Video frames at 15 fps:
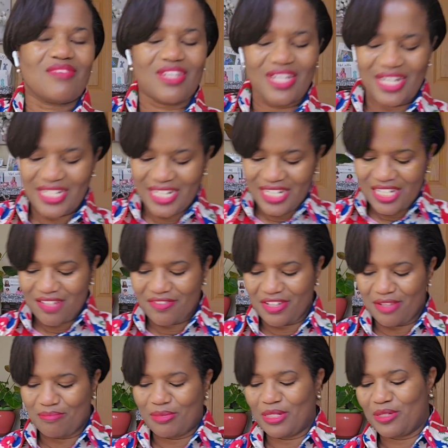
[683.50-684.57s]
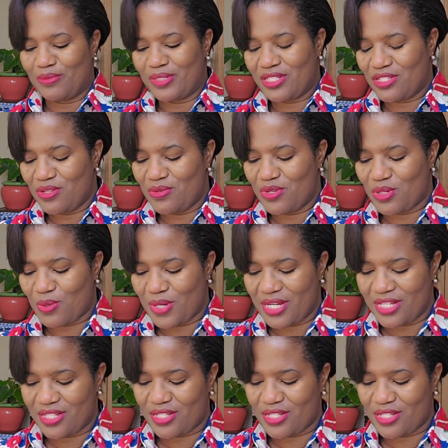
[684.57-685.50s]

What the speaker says: And I love it, but it was too short.